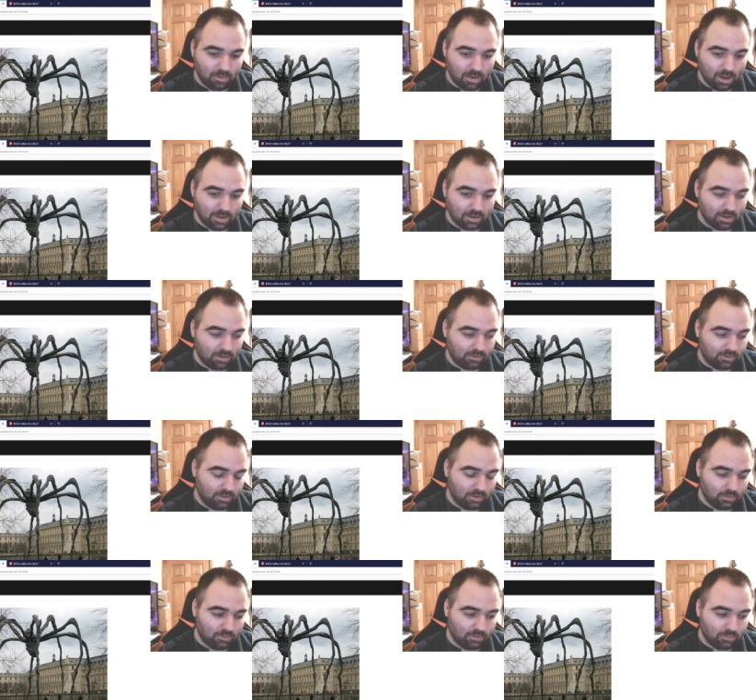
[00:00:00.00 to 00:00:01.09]
I guarantee
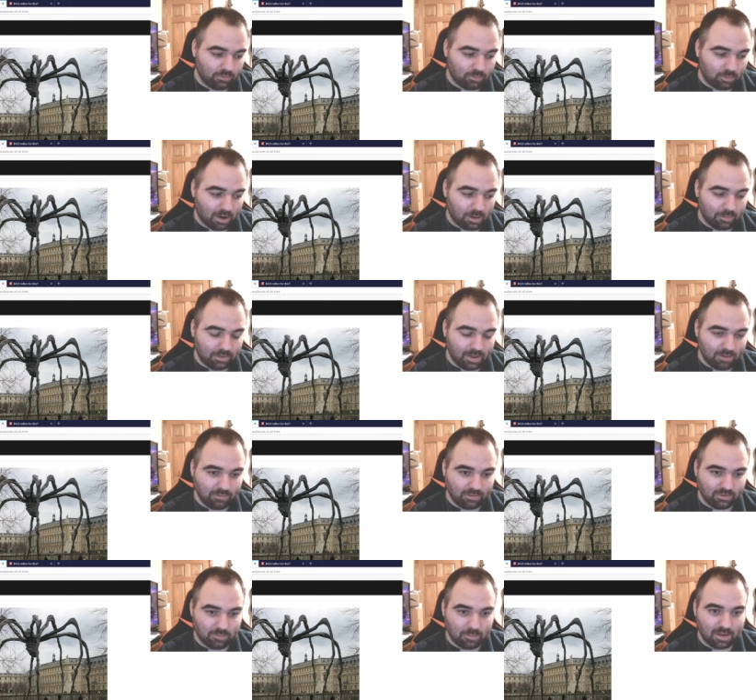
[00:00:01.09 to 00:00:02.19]
you, she was probably having
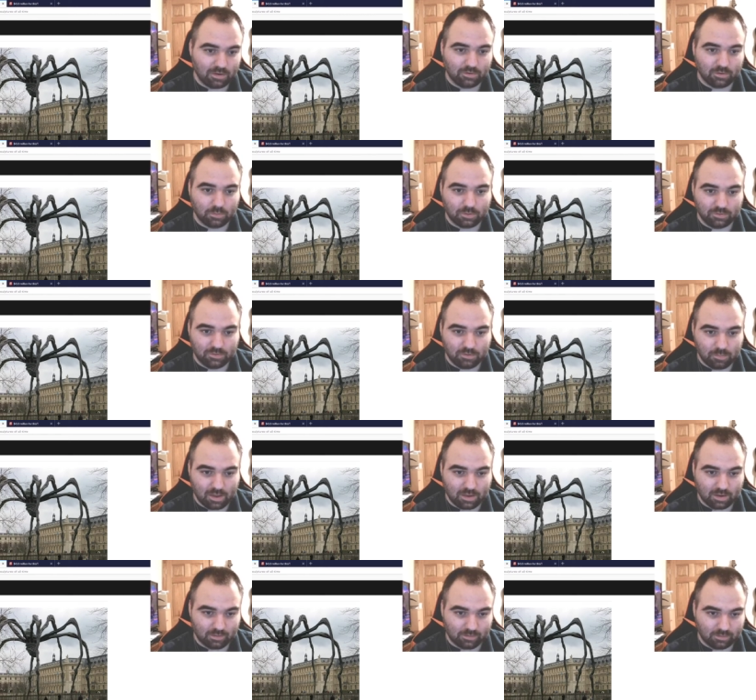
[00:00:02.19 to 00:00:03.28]
dementia when she made
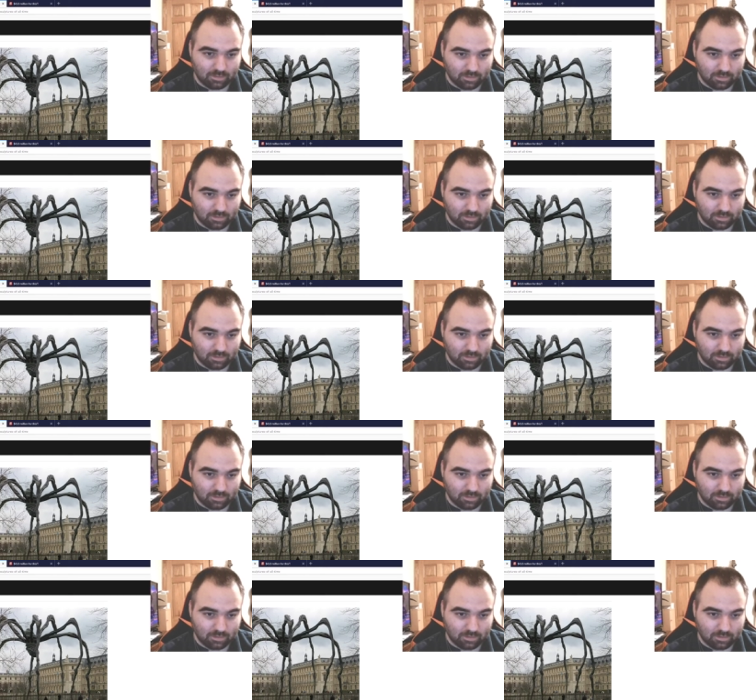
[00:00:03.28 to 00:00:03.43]
it.